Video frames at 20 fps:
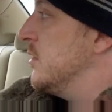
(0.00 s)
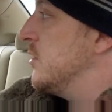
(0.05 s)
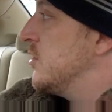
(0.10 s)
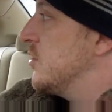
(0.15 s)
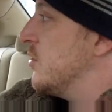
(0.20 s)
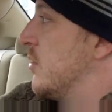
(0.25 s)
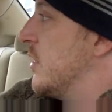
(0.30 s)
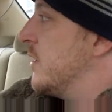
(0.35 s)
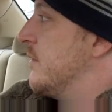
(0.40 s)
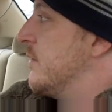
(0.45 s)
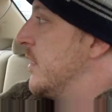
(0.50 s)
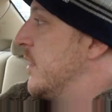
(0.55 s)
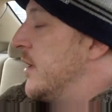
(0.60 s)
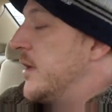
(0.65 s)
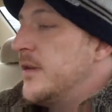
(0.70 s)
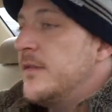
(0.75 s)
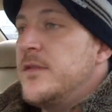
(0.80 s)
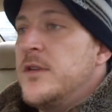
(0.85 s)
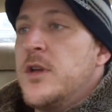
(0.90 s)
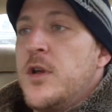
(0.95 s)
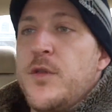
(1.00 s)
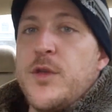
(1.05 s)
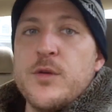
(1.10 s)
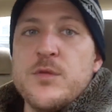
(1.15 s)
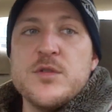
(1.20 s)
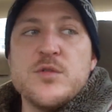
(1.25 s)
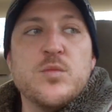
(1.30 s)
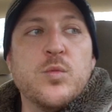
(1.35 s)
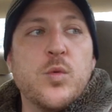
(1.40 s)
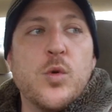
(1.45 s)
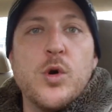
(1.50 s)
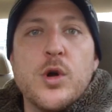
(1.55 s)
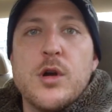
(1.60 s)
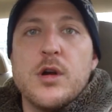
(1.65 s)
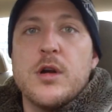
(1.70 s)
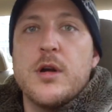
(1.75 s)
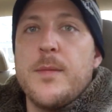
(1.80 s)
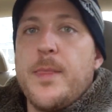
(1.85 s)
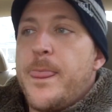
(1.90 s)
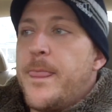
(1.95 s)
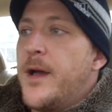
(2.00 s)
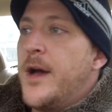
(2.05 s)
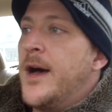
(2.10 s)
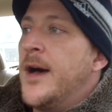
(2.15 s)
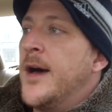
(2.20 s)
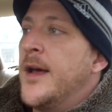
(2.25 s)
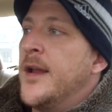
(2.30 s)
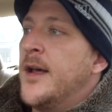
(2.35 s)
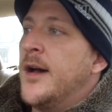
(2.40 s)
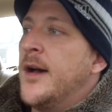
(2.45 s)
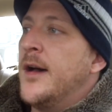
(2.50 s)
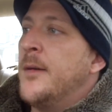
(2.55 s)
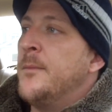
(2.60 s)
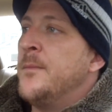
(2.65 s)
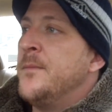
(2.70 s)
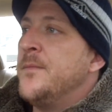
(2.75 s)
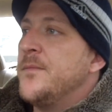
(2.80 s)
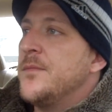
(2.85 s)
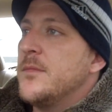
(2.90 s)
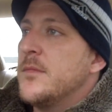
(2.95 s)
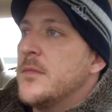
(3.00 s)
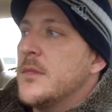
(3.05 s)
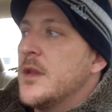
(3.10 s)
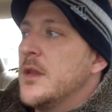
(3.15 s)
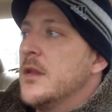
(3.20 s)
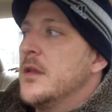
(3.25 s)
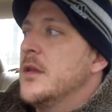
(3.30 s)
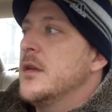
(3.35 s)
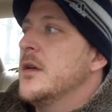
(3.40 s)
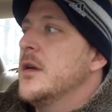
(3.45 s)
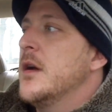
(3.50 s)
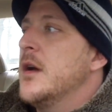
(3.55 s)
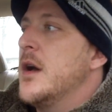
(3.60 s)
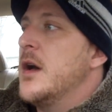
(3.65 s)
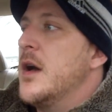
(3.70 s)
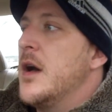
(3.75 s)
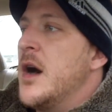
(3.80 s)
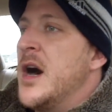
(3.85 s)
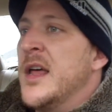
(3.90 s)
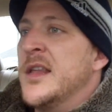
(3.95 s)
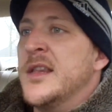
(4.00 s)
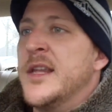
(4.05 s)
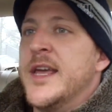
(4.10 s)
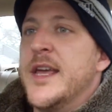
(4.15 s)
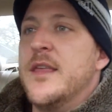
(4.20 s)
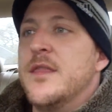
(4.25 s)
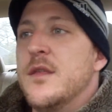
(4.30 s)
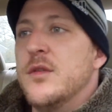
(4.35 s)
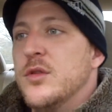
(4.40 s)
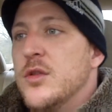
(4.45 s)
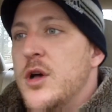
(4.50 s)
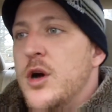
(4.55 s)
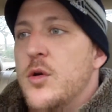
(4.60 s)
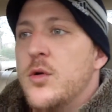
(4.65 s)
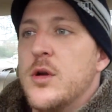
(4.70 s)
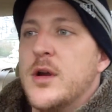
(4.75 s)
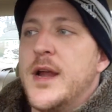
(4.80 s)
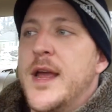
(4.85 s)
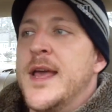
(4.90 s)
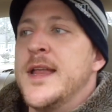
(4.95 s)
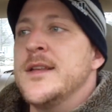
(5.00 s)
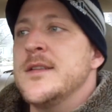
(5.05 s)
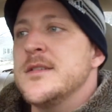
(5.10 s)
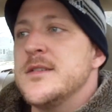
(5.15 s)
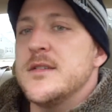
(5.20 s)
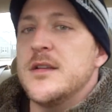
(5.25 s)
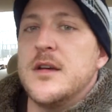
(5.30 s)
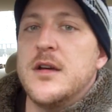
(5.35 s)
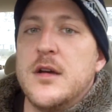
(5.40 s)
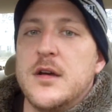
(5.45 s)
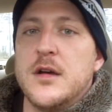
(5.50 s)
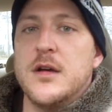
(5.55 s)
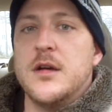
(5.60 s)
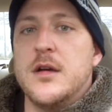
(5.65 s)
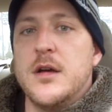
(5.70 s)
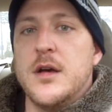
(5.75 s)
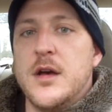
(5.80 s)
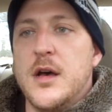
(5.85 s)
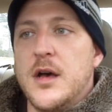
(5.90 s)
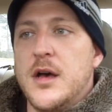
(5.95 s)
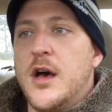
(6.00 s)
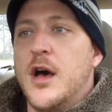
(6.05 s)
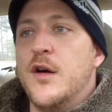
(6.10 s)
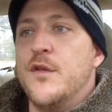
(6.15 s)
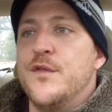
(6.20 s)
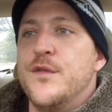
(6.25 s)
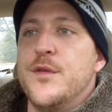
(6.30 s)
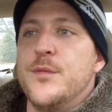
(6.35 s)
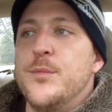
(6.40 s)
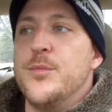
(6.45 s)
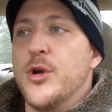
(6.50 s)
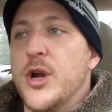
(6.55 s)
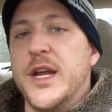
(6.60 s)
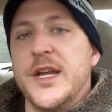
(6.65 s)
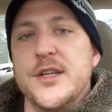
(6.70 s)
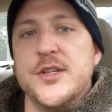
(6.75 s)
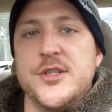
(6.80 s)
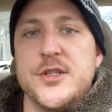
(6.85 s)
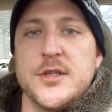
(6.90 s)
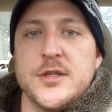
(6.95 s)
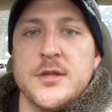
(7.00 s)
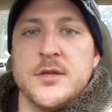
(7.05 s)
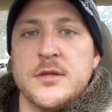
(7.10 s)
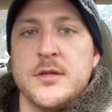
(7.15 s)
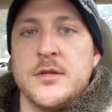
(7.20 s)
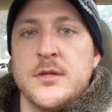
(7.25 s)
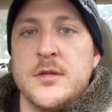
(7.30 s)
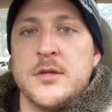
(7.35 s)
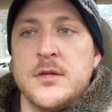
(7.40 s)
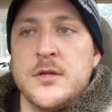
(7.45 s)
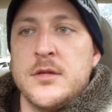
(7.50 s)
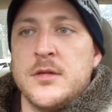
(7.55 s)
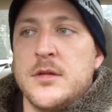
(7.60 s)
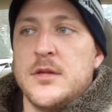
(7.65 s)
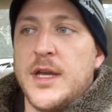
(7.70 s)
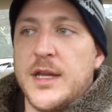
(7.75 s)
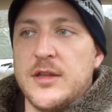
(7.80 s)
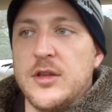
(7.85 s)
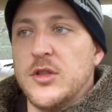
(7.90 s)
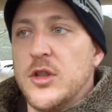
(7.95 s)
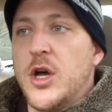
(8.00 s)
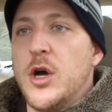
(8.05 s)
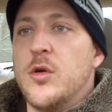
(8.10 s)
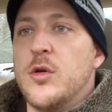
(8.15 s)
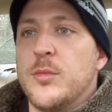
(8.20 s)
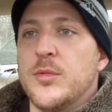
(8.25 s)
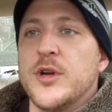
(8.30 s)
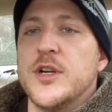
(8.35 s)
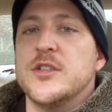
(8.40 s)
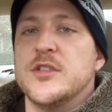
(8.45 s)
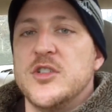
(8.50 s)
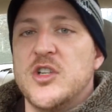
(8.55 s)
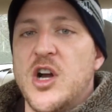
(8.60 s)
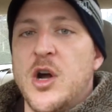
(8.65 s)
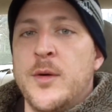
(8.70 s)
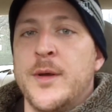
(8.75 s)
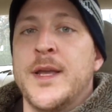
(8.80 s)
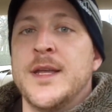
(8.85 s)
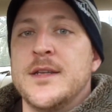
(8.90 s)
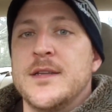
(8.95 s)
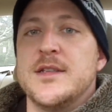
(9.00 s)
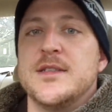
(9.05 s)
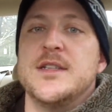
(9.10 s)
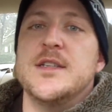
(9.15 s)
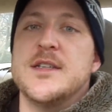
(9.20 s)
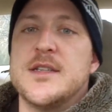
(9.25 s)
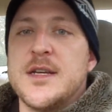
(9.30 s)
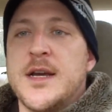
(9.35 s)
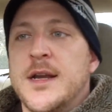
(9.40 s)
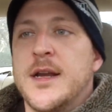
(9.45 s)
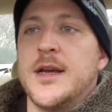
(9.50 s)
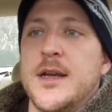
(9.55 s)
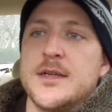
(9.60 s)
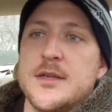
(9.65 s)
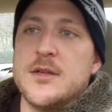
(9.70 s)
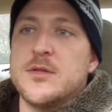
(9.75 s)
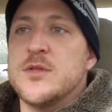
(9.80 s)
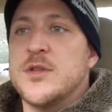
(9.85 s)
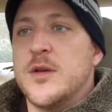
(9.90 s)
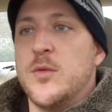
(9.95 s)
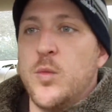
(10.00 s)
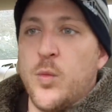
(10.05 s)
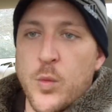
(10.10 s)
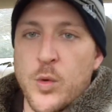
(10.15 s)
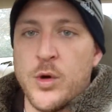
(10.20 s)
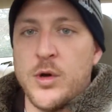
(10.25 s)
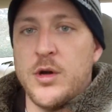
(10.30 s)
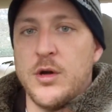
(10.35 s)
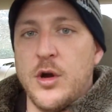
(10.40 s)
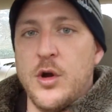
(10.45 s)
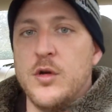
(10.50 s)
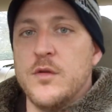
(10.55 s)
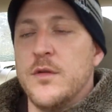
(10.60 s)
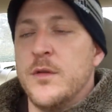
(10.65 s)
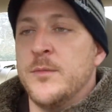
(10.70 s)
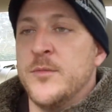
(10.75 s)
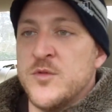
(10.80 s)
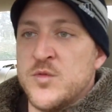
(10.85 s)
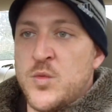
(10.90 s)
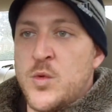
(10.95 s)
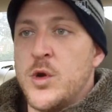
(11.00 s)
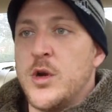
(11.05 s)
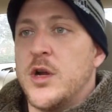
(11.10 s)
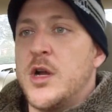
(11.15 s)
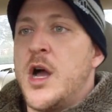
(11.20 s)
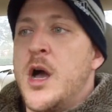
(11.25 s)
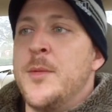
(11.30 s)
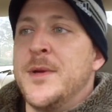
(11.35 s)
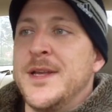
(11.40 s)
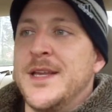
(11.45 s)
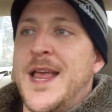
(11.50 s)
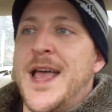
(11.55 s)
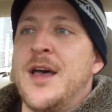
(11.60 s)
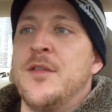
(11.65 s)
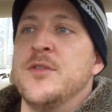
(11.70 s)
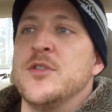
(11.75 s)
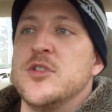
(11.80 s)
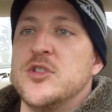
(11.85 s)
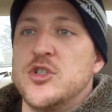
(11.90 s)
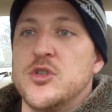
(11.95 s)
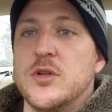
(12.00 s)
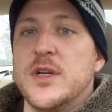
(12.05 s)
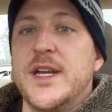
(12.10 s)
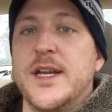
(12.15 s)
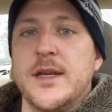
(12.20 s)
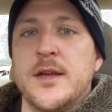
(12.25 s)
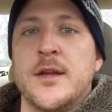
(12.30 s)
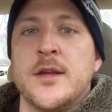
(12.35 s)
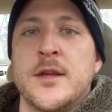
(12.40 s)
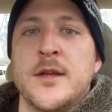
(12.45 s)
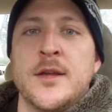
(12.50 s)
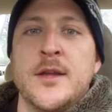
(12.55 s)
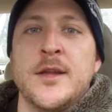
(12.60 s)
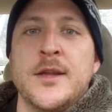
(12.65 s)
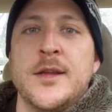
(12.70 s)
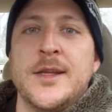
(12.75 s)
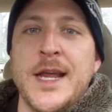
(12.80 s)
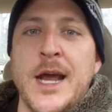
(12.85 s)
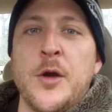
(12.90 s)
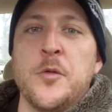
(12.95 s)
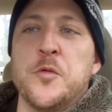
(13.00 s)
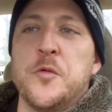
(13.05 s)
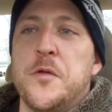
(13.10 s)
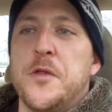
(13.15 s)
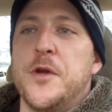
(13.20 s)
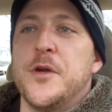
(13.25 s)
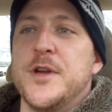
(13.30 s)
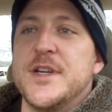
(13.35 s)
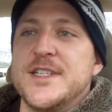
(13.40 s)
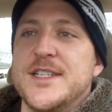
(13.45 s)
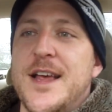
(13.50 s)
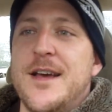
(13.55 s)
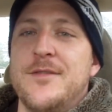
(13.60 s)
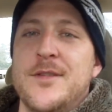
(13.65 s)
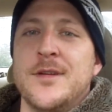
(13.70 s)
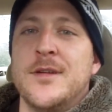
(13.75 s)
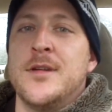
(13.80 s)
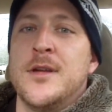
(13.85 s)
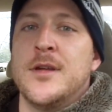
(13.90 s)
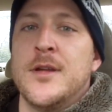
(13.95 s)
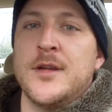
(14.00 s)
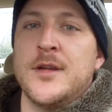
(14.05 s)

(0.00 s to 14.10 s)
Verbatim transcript: destroyed really. You know, there was water on um on like the lower ends of the bridge. Like the lower bridge going into Seaside Heights. There's like water over them. There's water coming down the street, down Route 37.